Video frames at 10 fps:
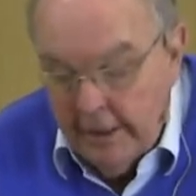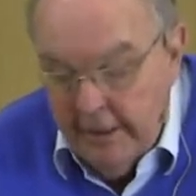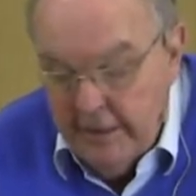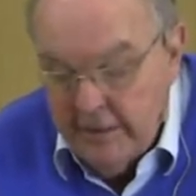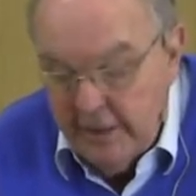And
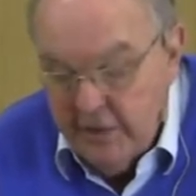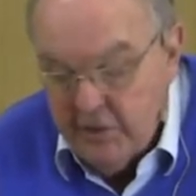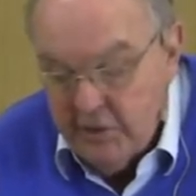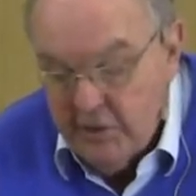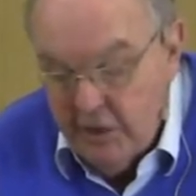he
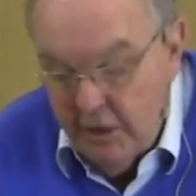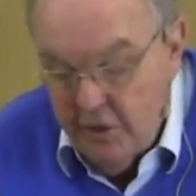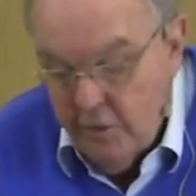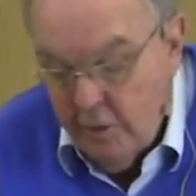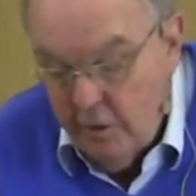takes us
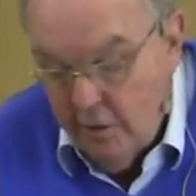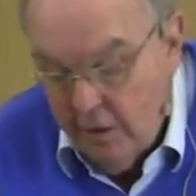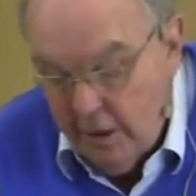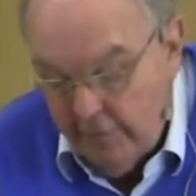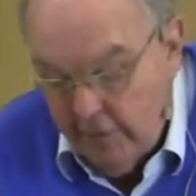into a new
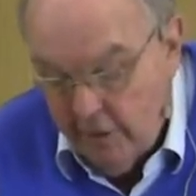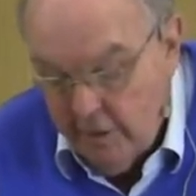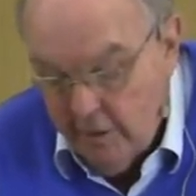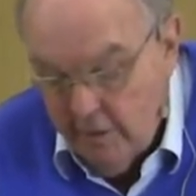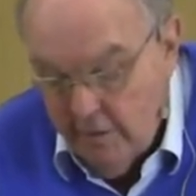
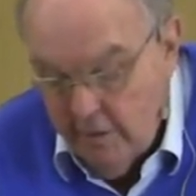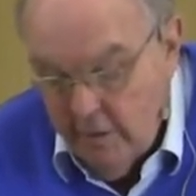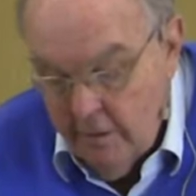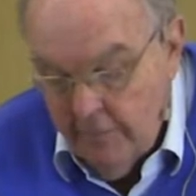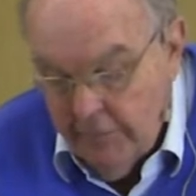covenant.
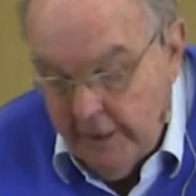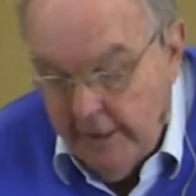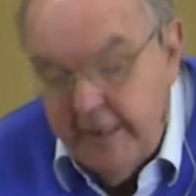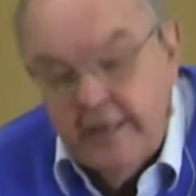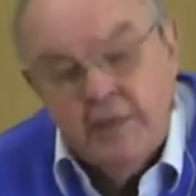
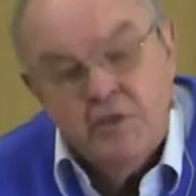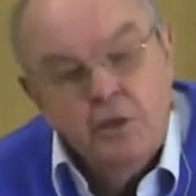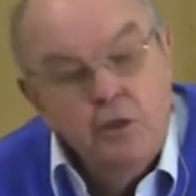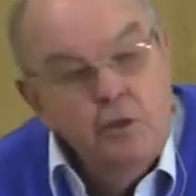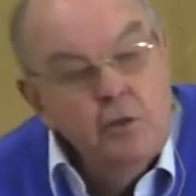And he cuts
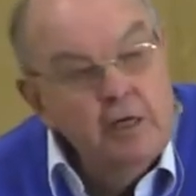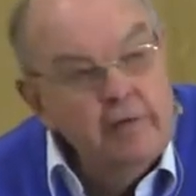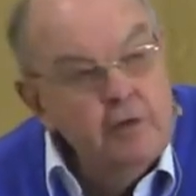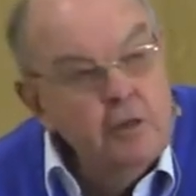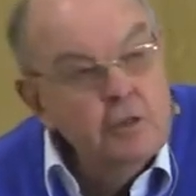a new
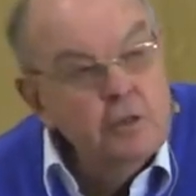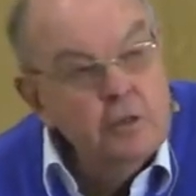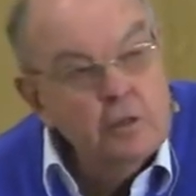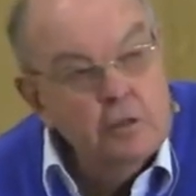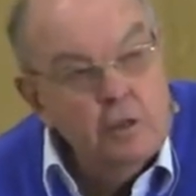covenant
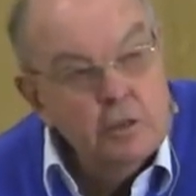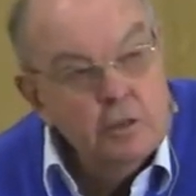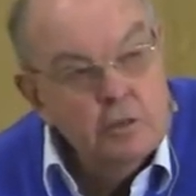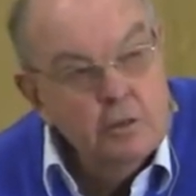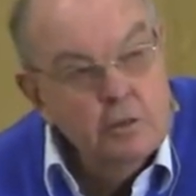on the
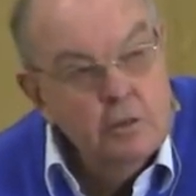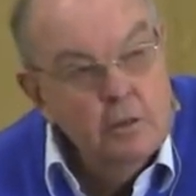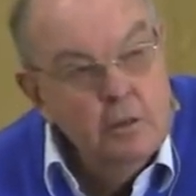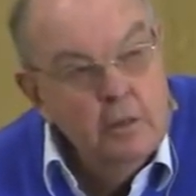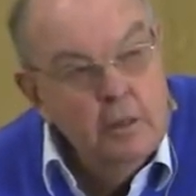cross.
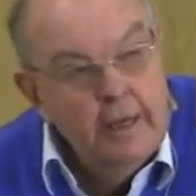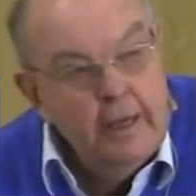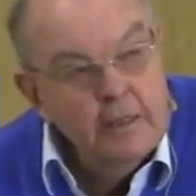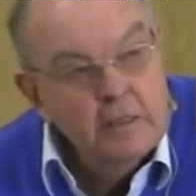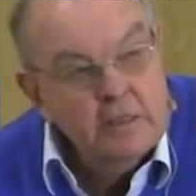
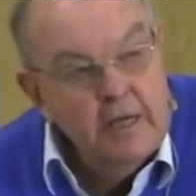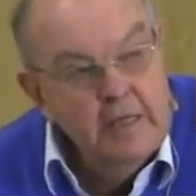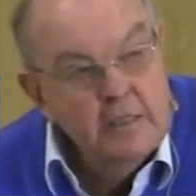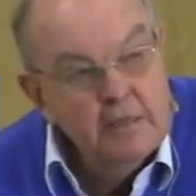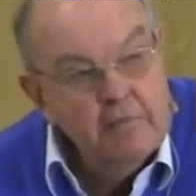And the
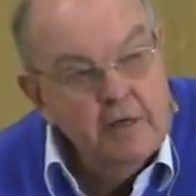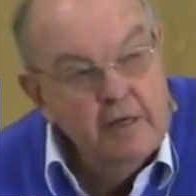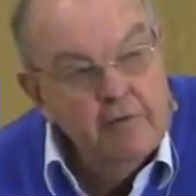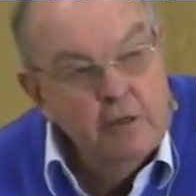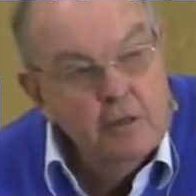signs of
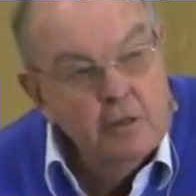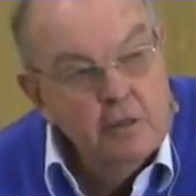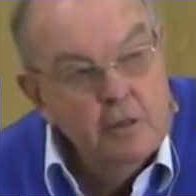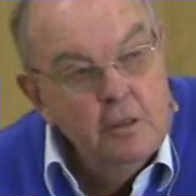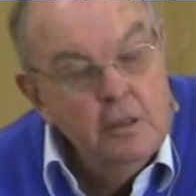covenant,
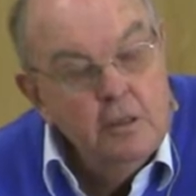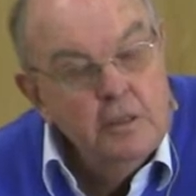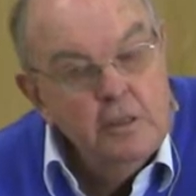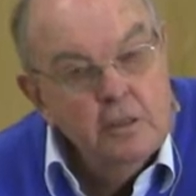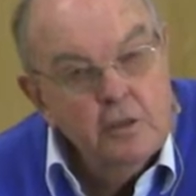
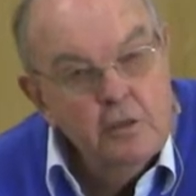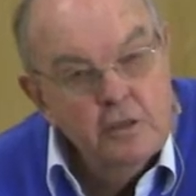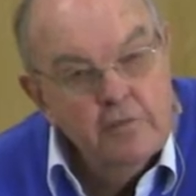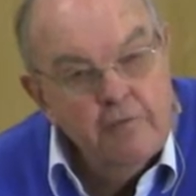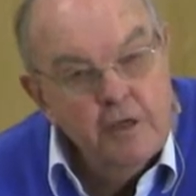you see, the
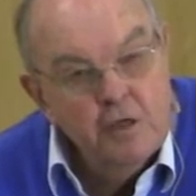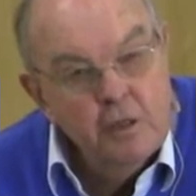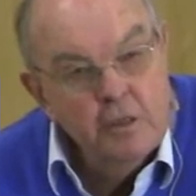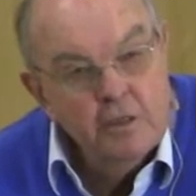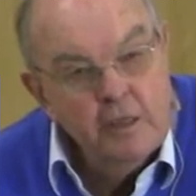
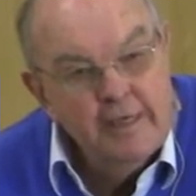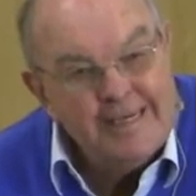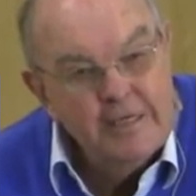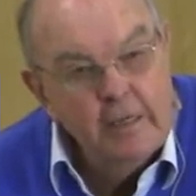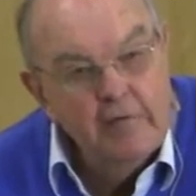crucifixion is the
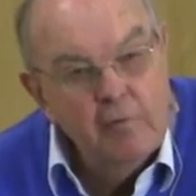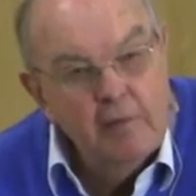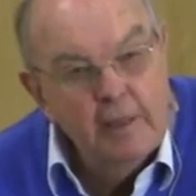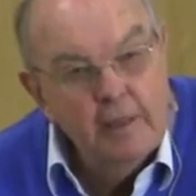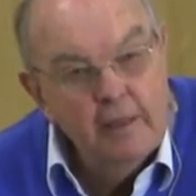cutting of a
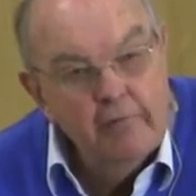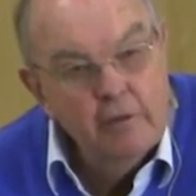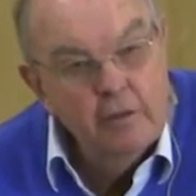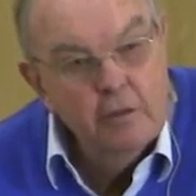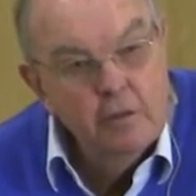blood
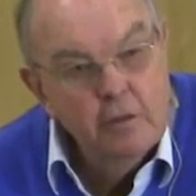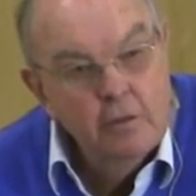covenant.